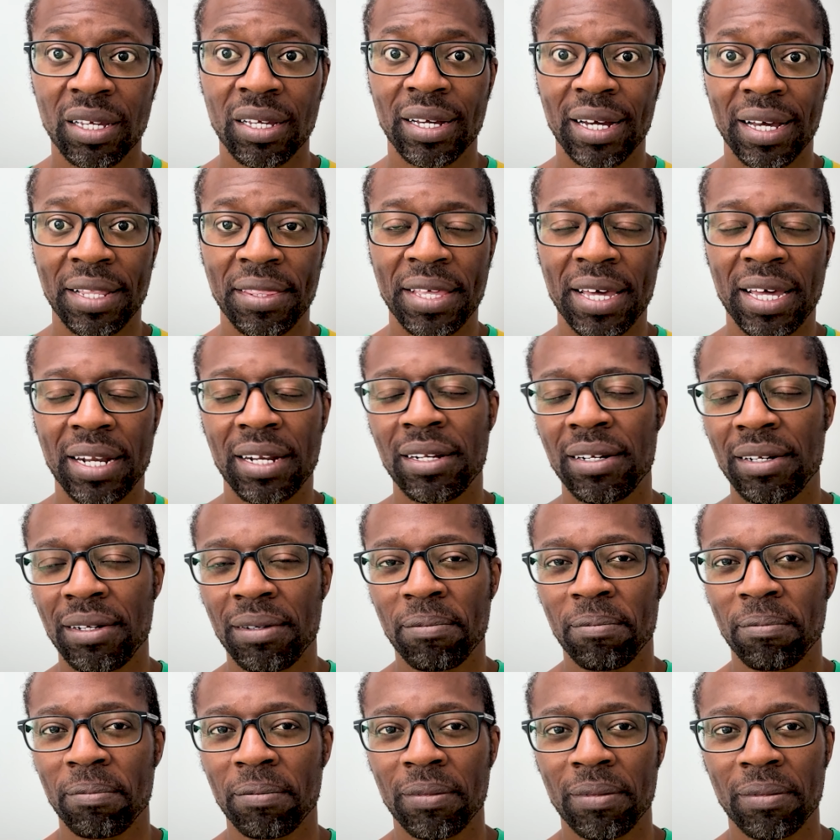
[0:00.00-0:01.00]
And
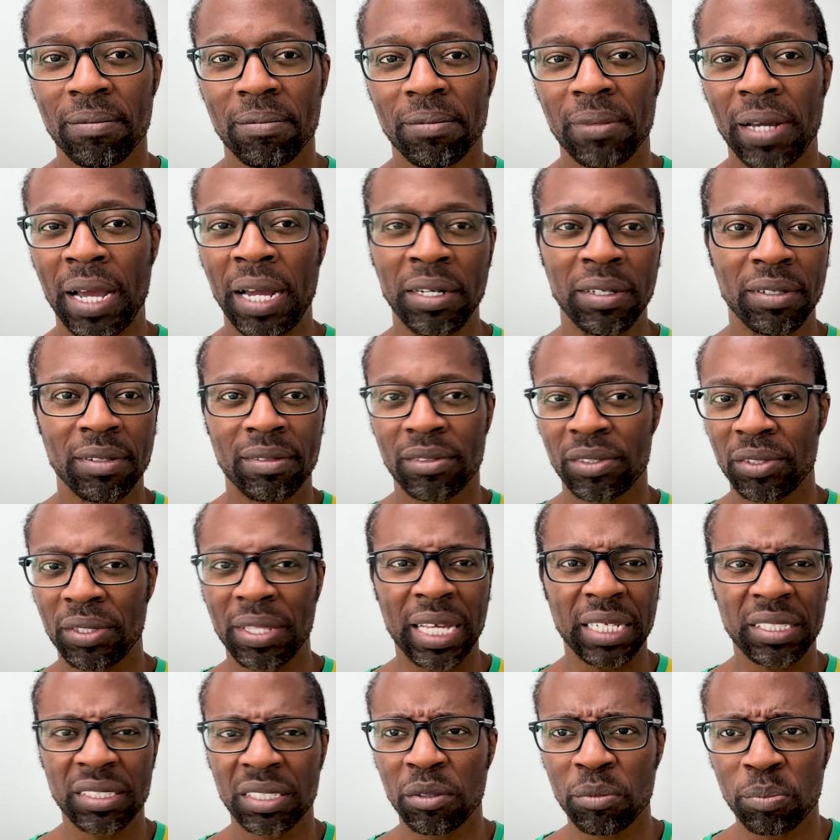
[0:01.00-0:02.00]
then so
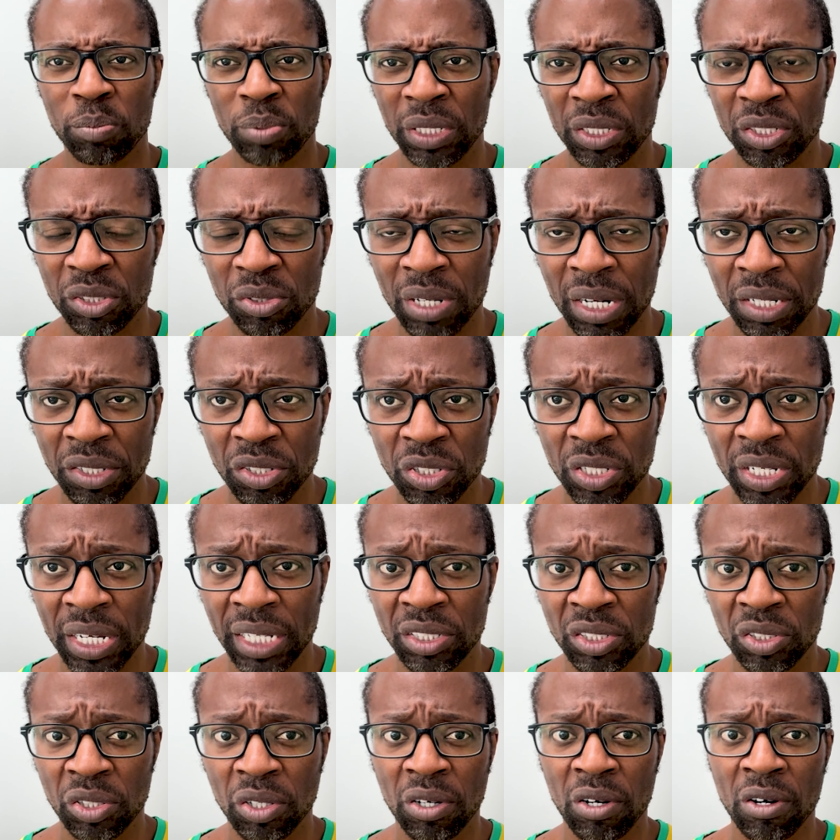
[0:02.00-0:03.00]
that's a strategy I
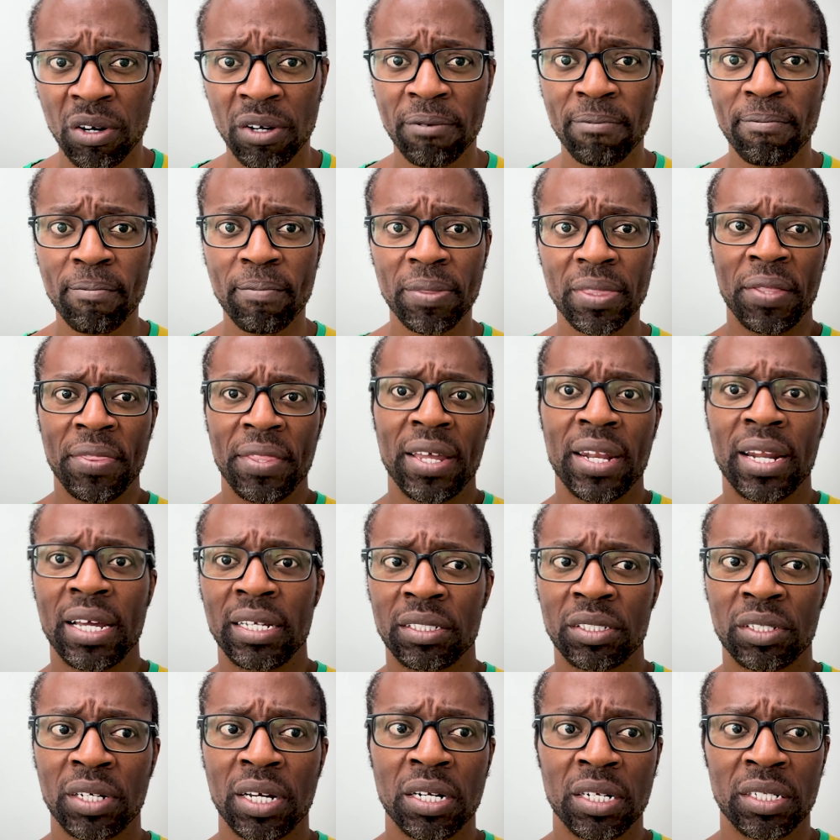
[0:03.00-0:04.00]
took on. And then I
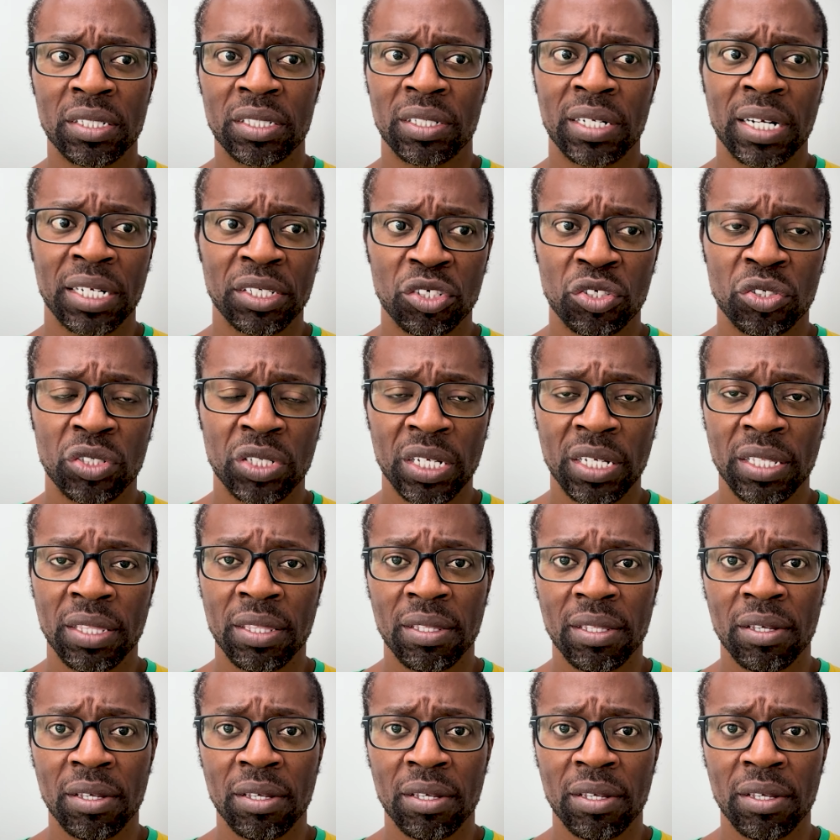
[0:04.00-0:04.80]
tried a strategy